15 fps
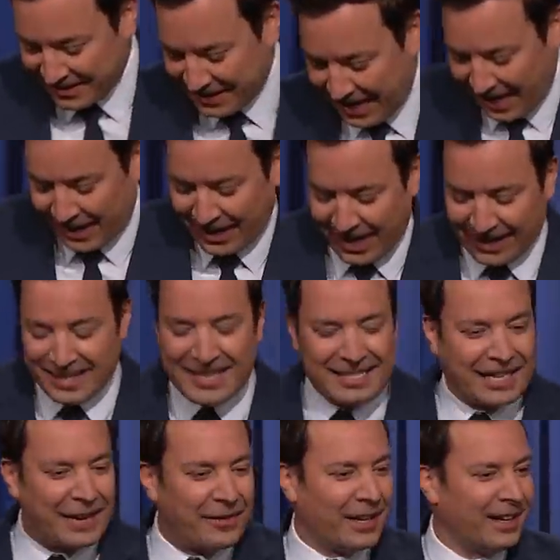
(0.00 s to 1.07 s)
Yeah, at
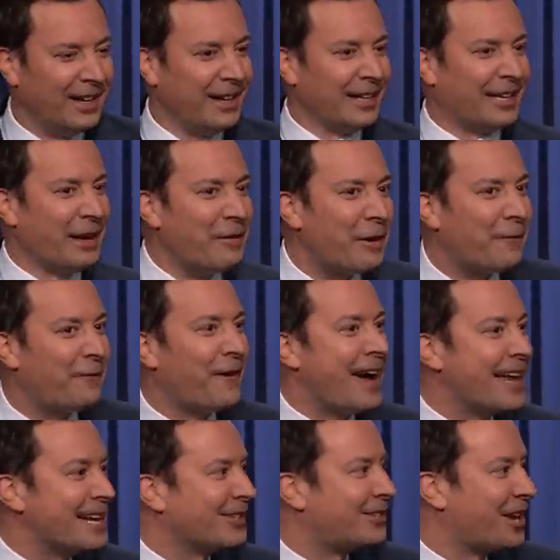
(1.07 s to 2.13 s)
least give it, give it a
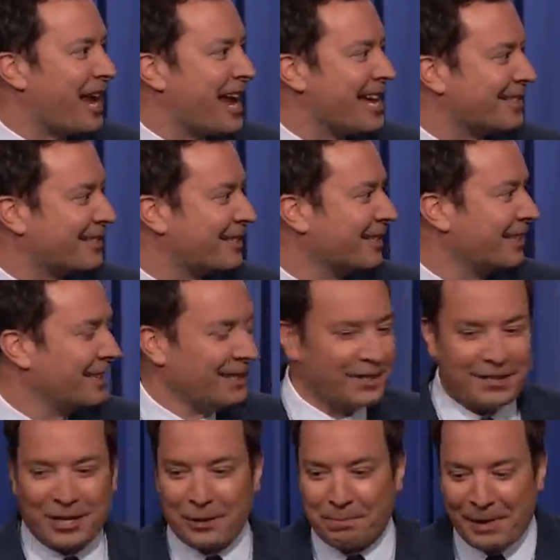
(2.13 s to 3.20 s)
fighting chance.
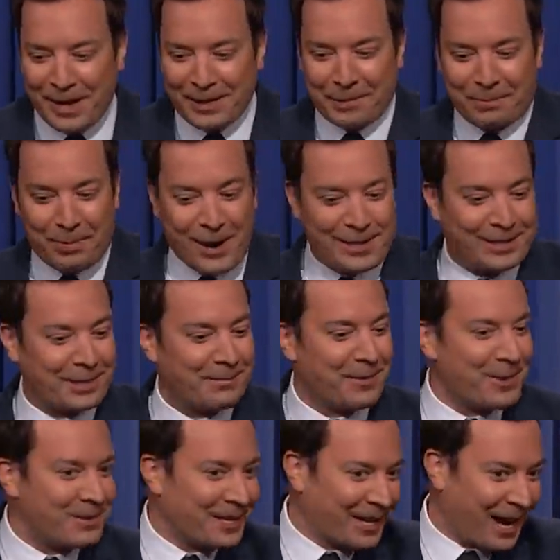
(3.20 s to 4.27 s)
You start playing depressing
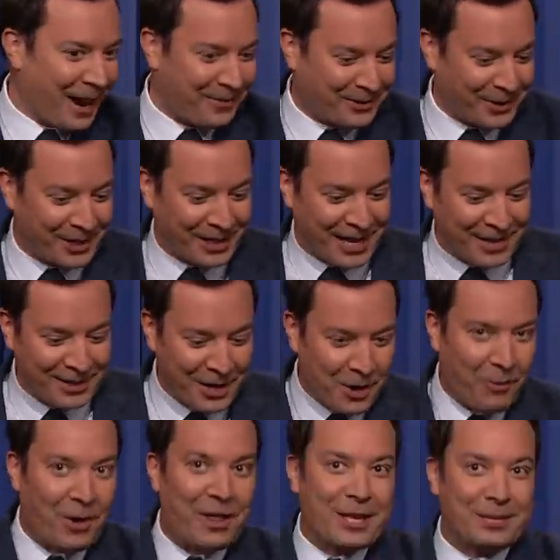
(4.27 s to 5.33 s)
music after it.
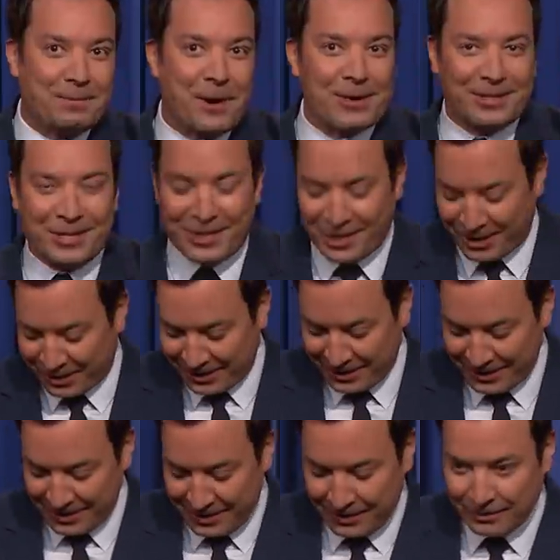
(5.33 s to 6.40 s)
What are they supposed to
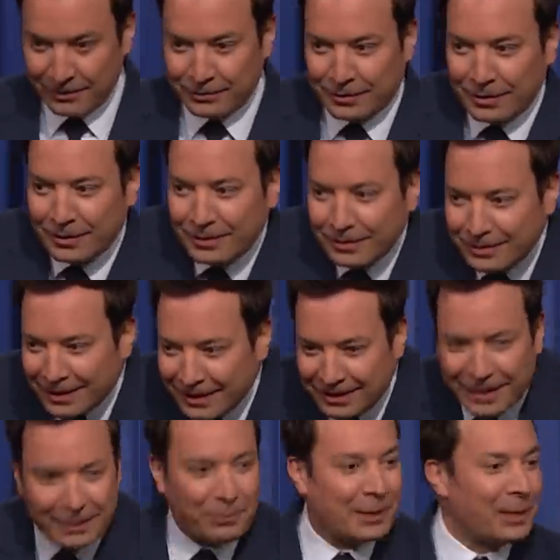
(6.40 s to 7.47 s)
do?
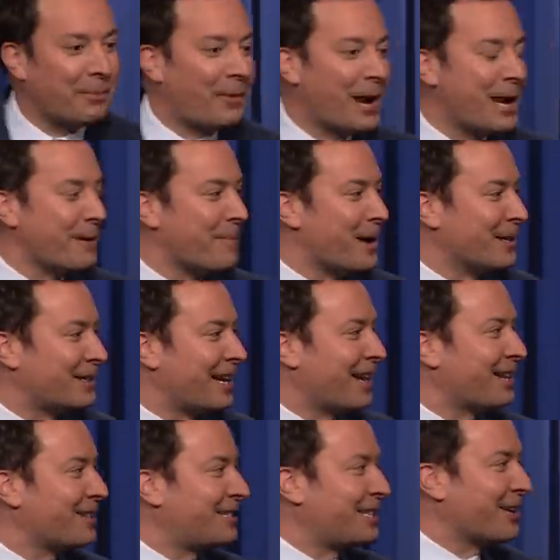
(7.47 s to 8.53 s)
It's like when the Brady Bunch
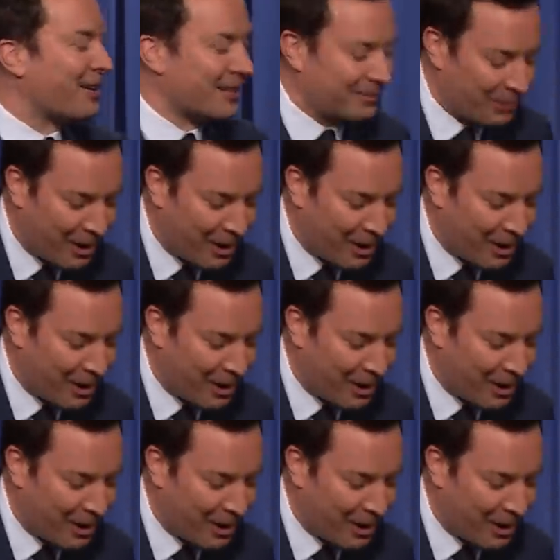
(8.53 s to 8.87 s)
had a serious.